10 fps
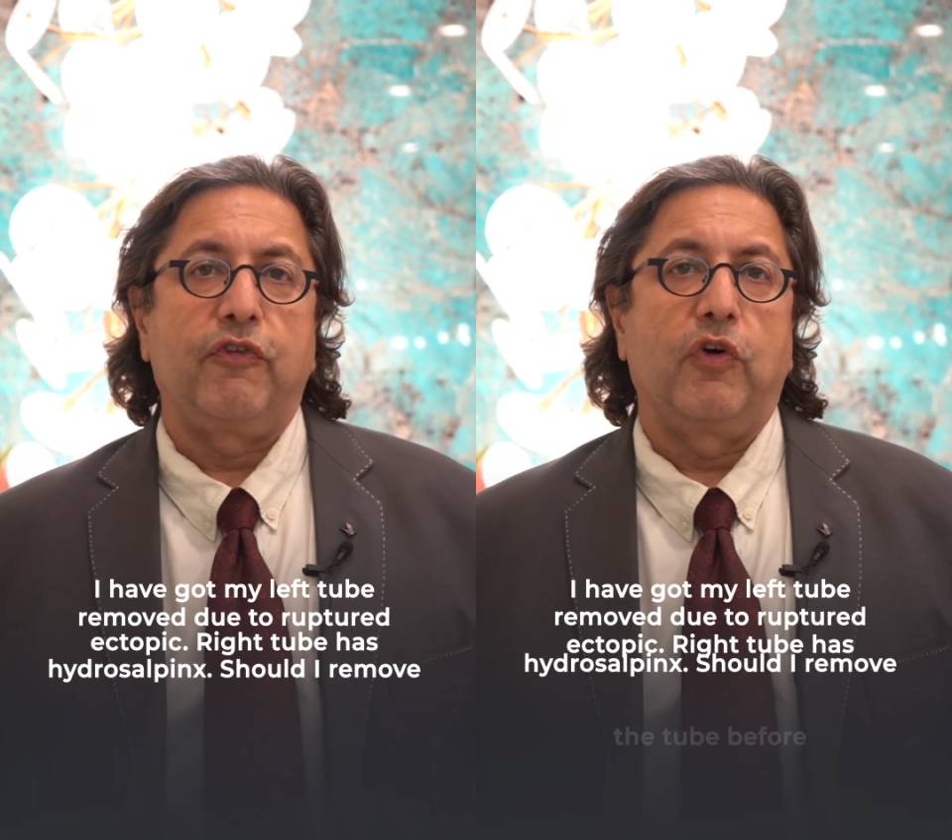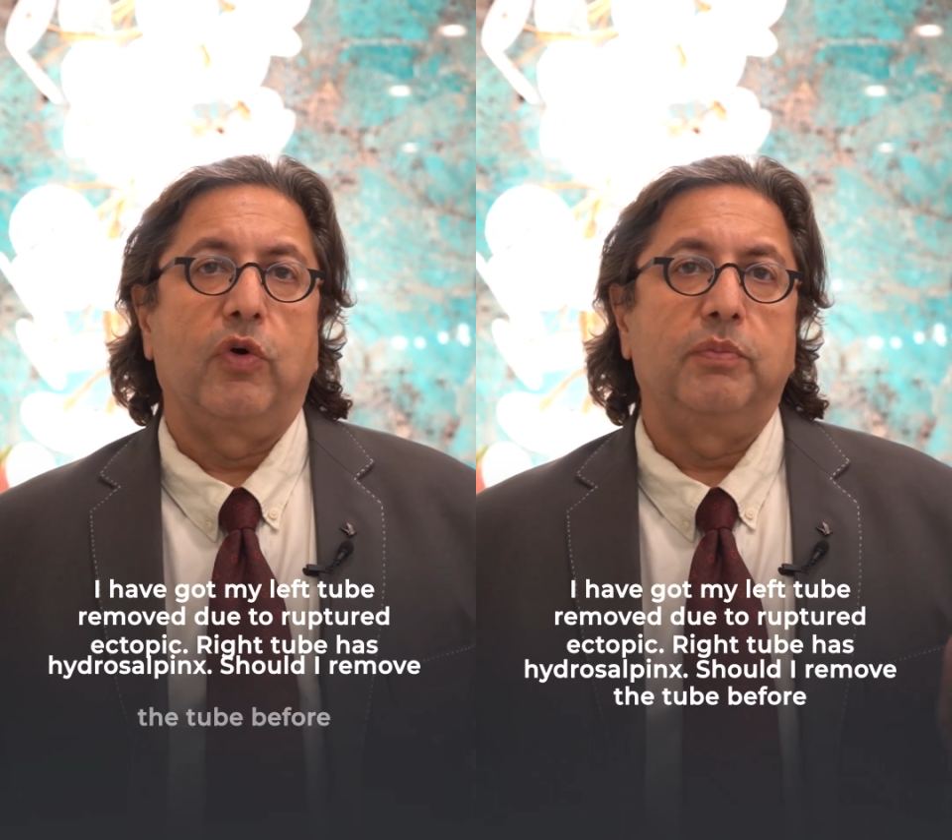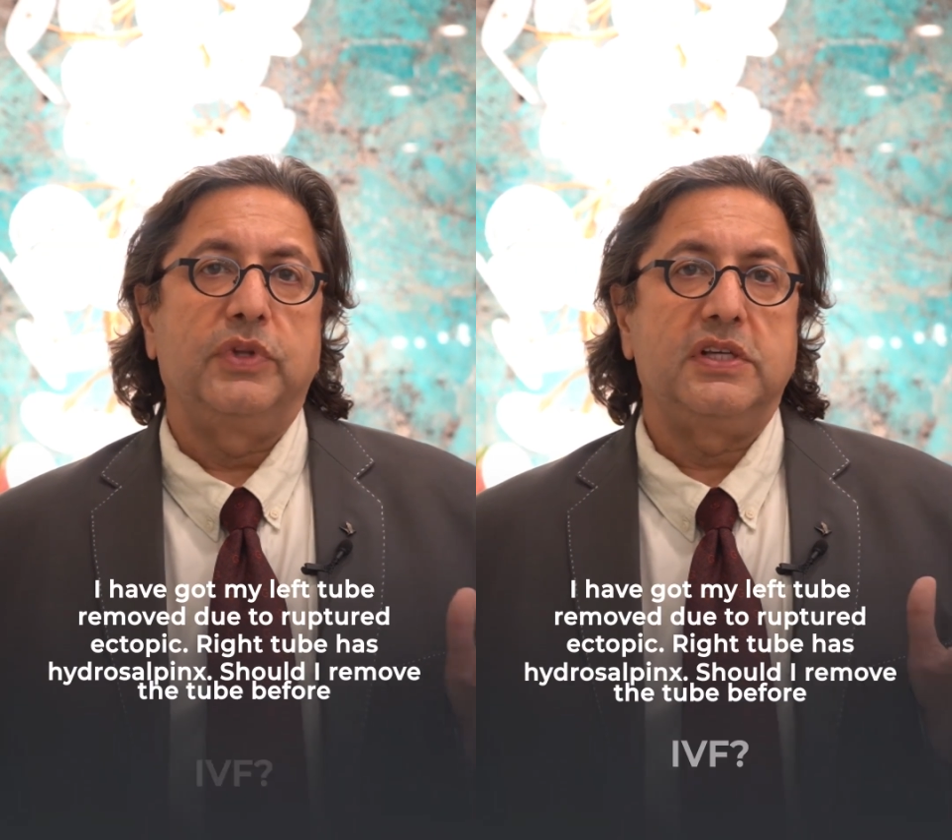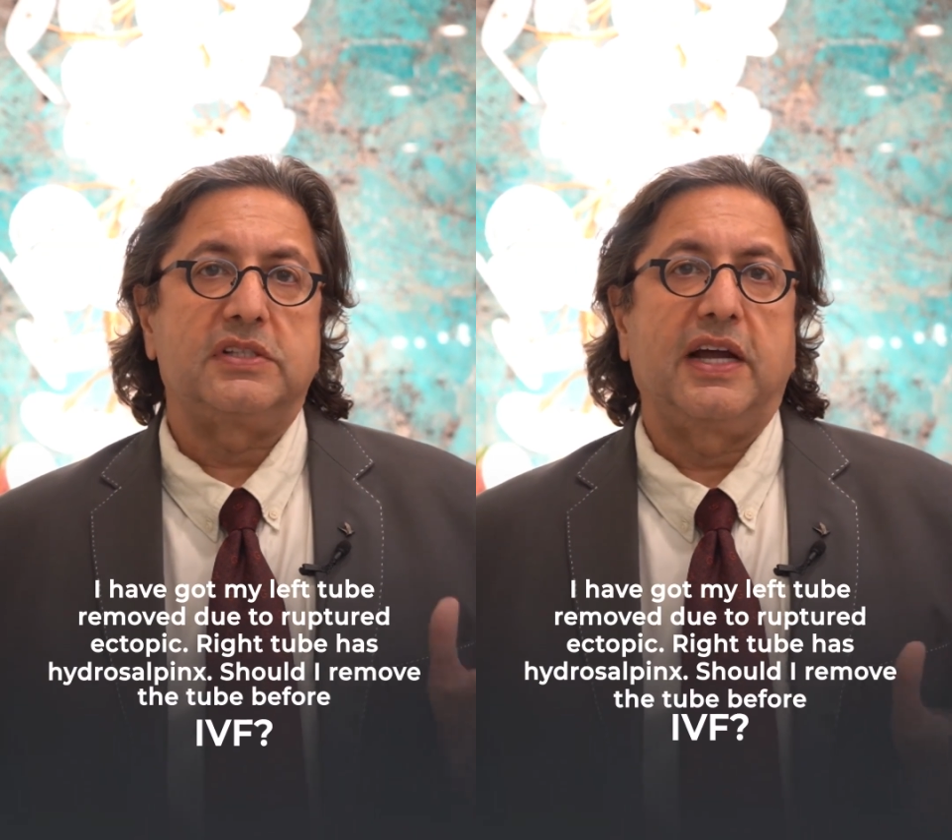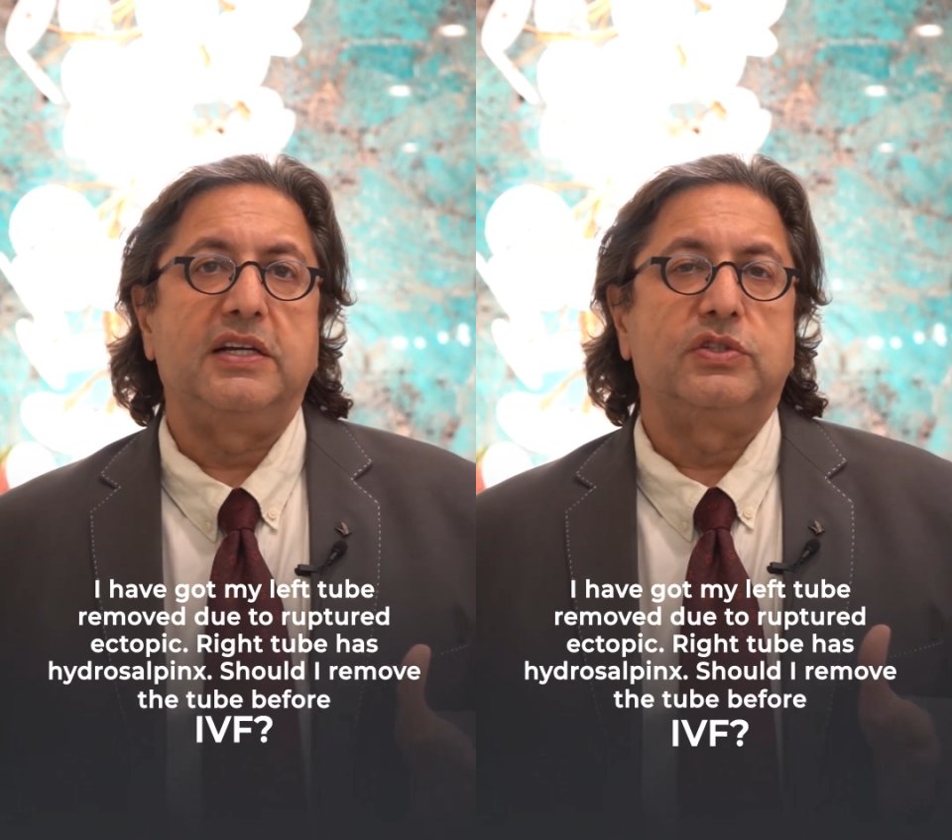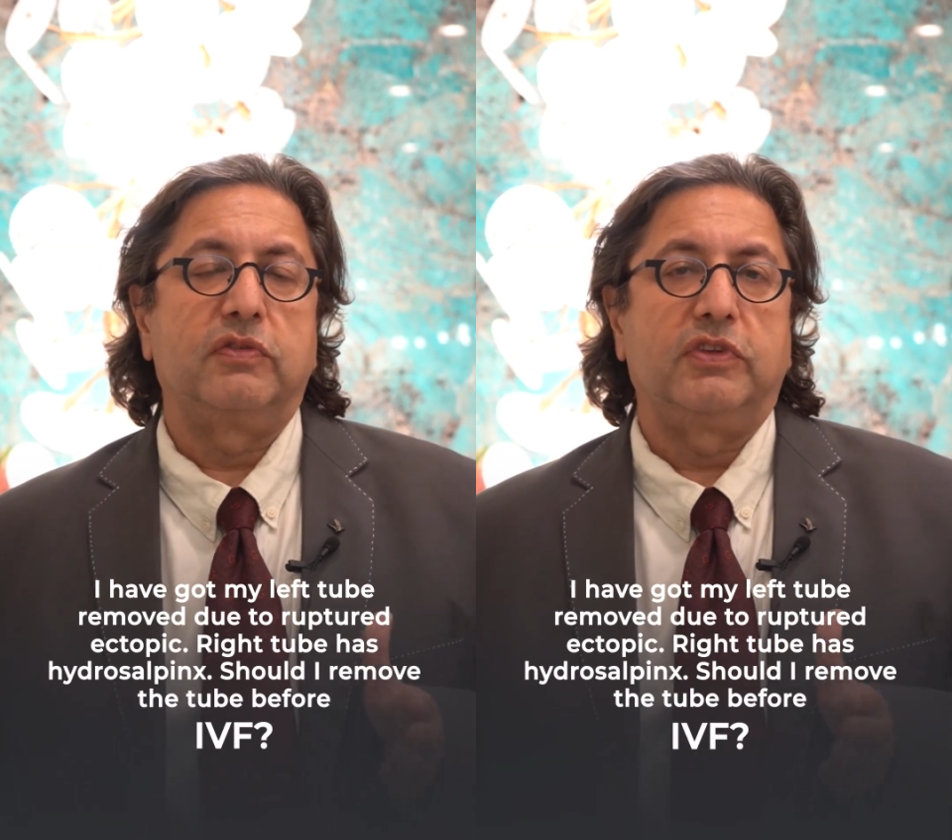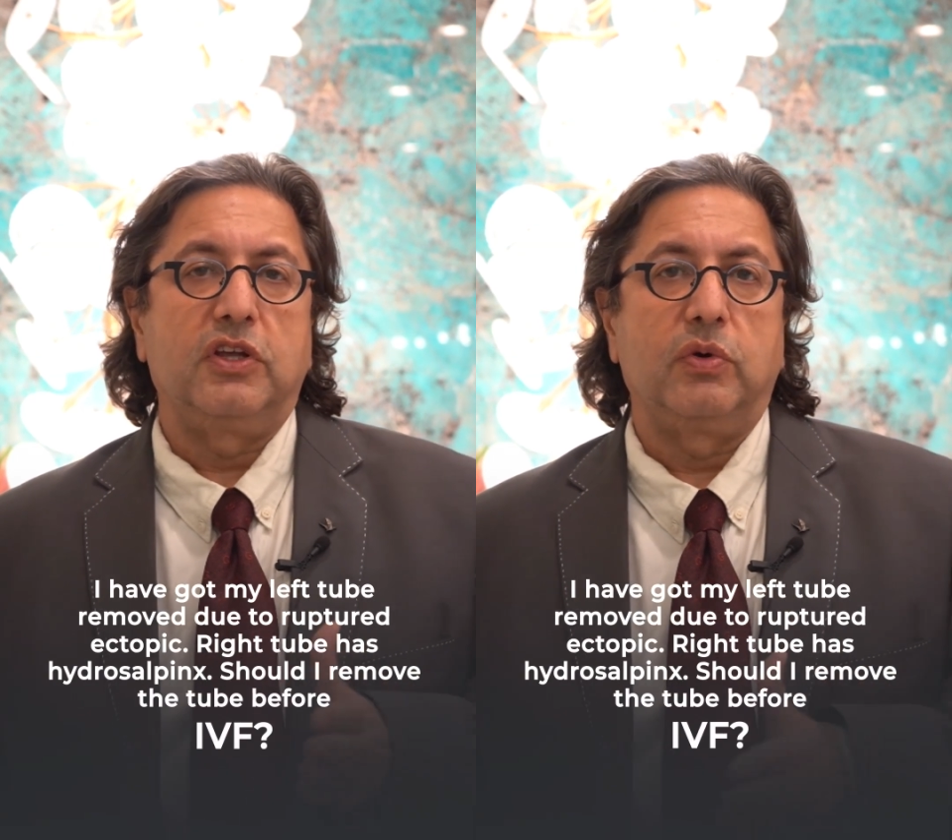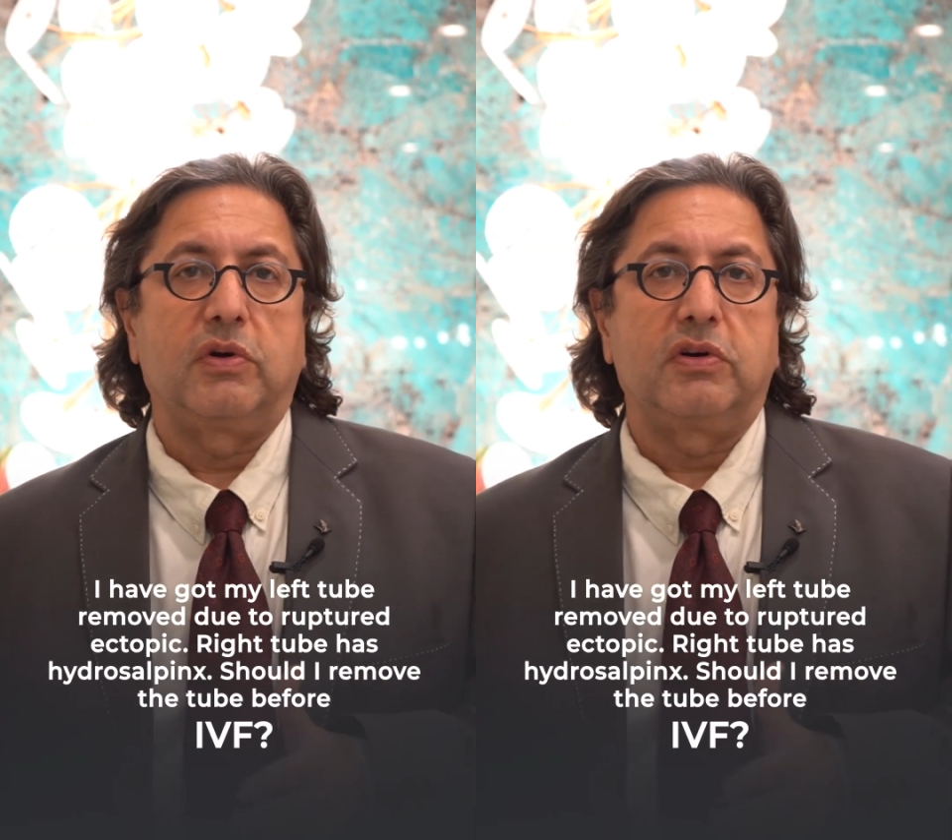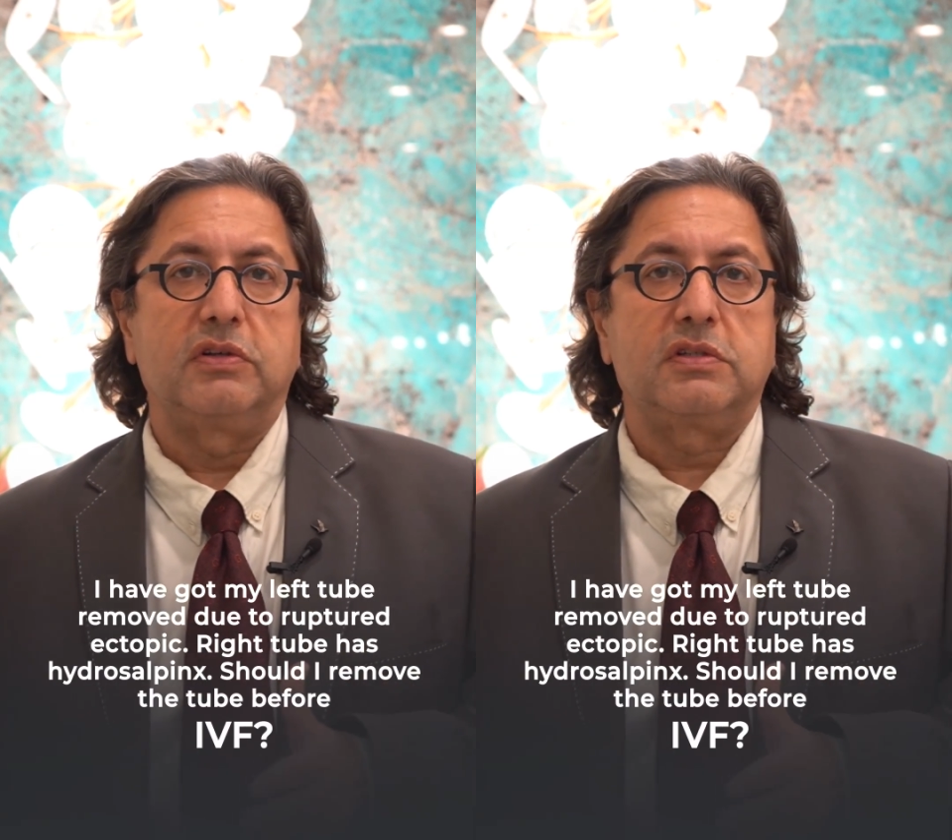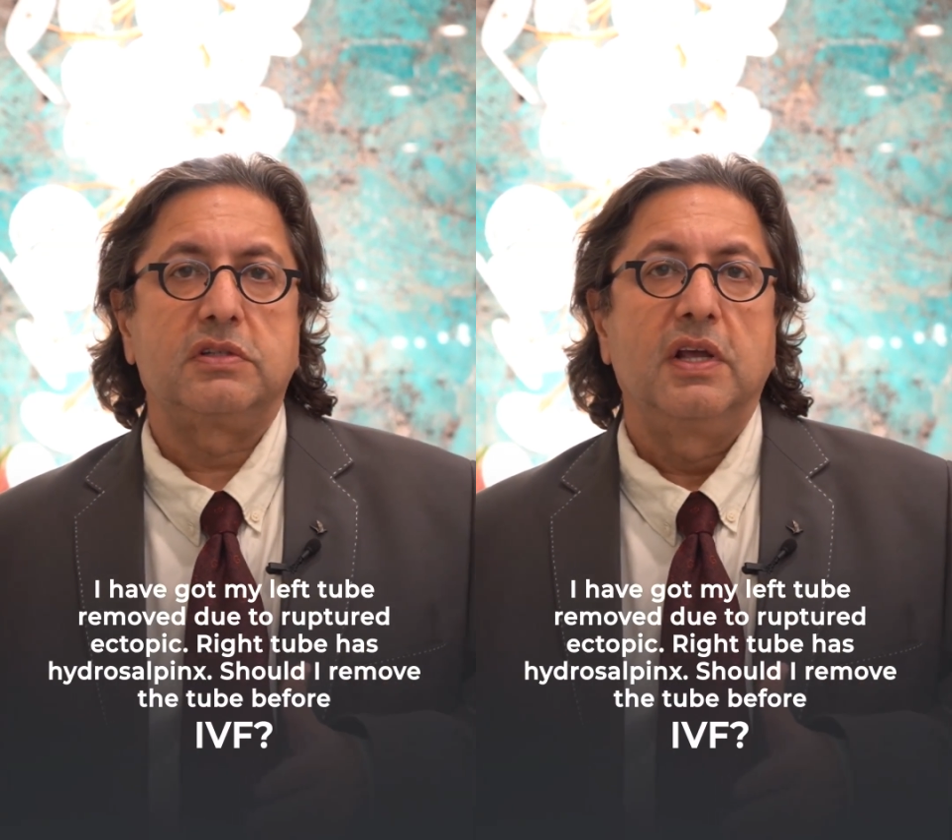from the sides of the
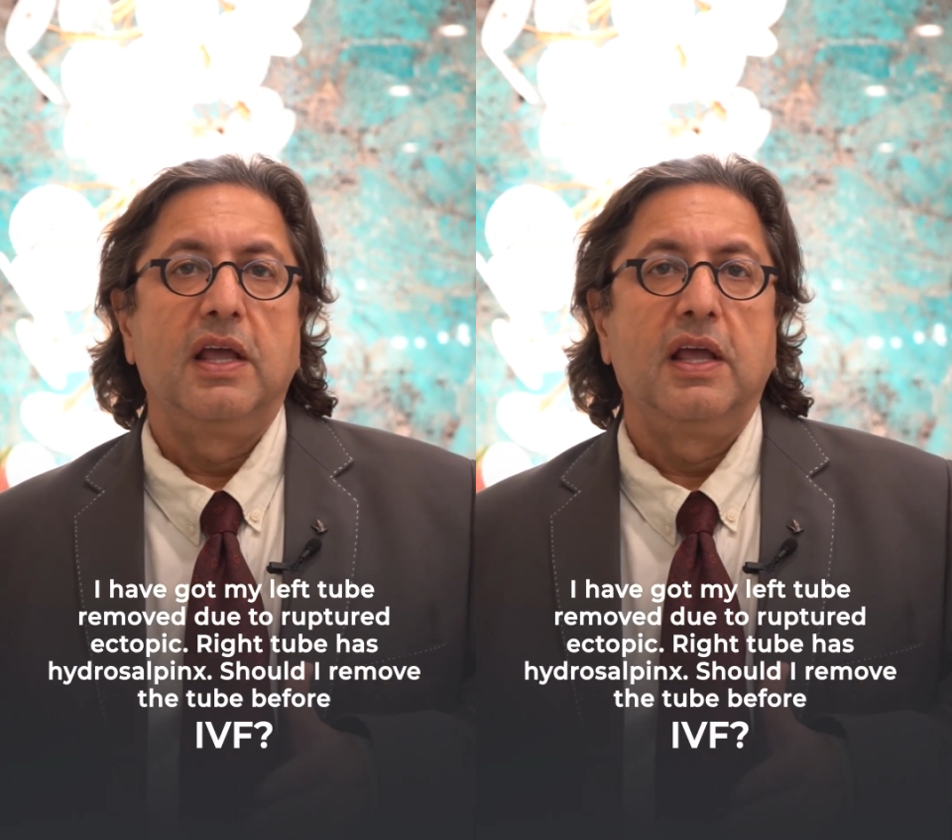uterus